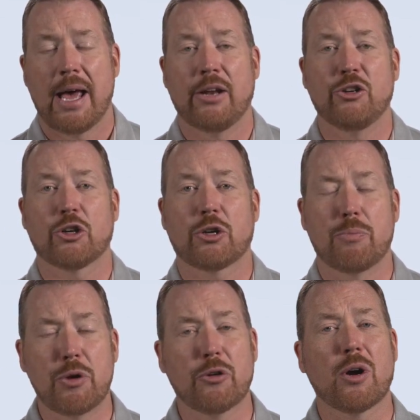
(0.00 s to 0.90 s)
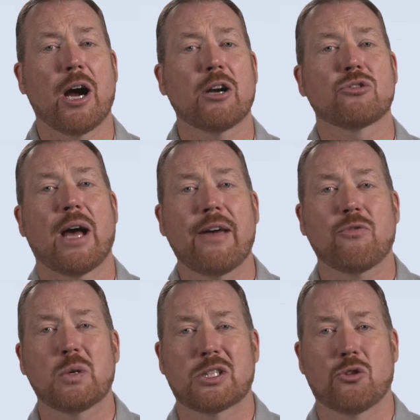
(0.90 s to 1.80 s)
and your computer hard
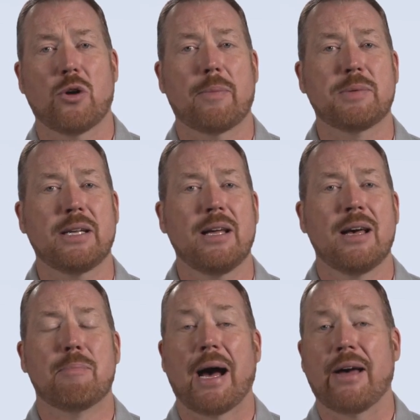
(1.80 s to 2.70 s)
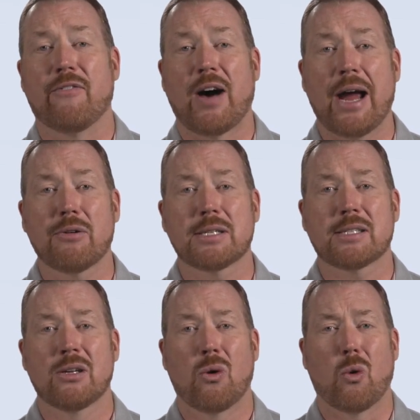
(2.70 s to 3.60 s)
drive was corrupted by a
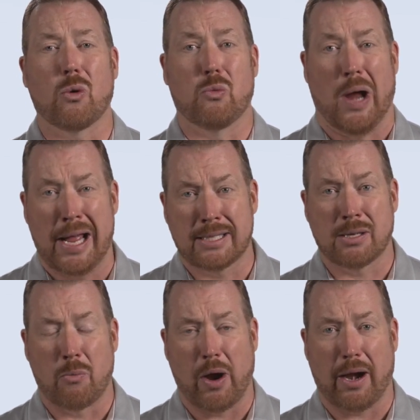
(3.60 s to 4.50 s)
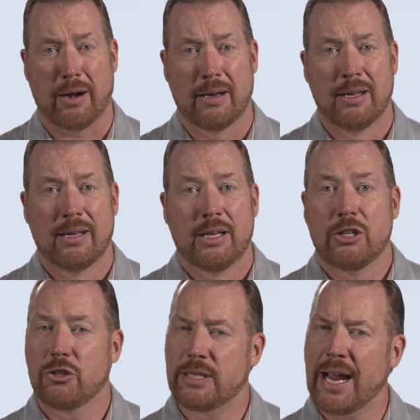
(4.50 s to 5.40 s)
virus or ransomware?
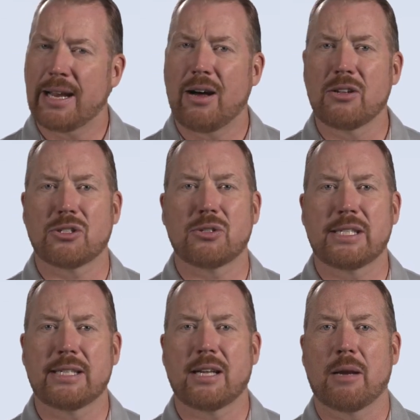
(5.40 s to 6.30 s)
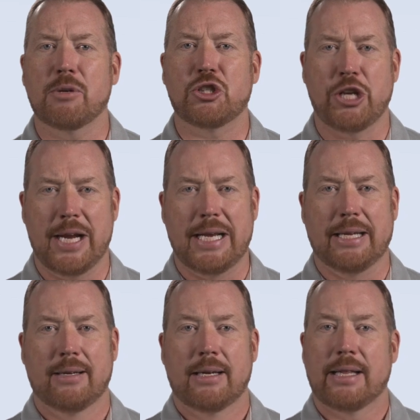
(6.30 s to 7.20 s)
Your data also sits on a machine
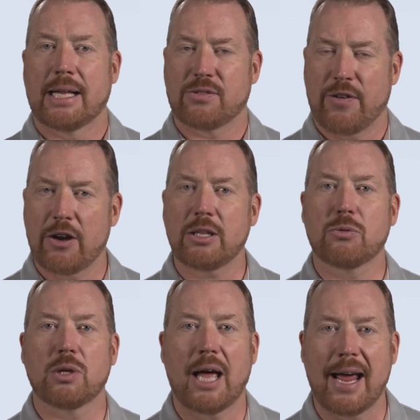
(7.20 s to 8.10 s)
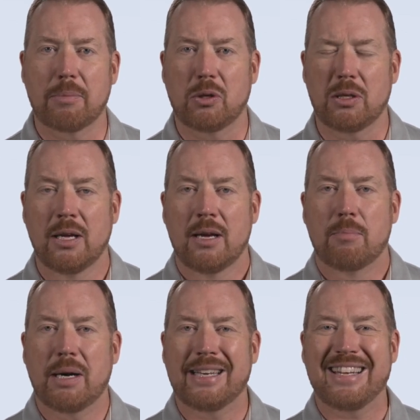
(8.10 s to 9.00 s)
that's fairly reliable,
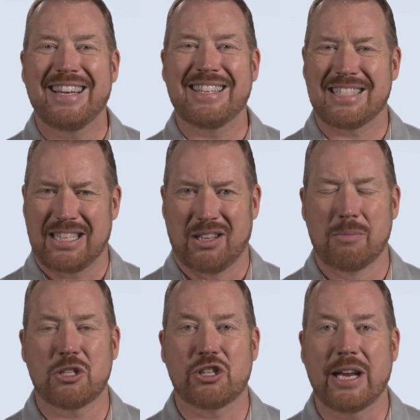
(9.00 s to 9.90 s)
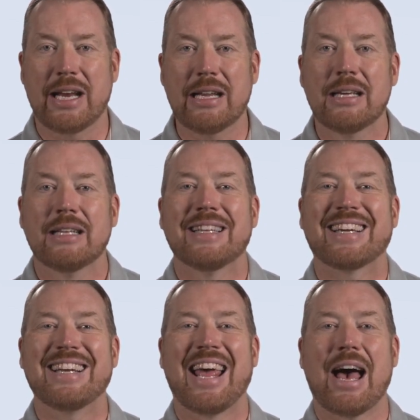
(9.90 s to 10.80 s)
but it's still a machine
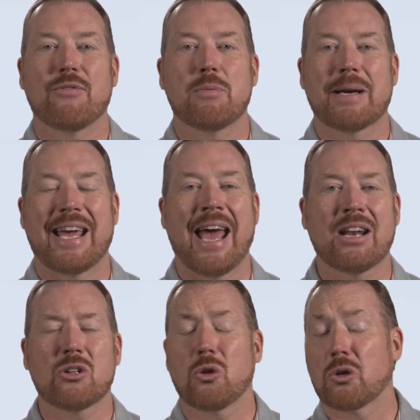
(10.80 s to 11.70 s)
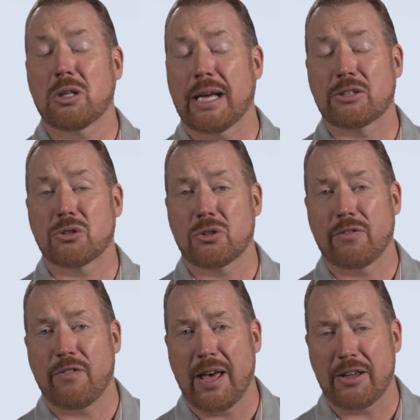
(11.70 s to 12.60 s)
that can have a mechanical or electrical
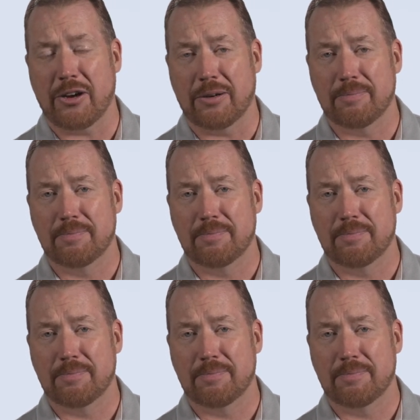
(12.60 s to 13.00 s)
failure.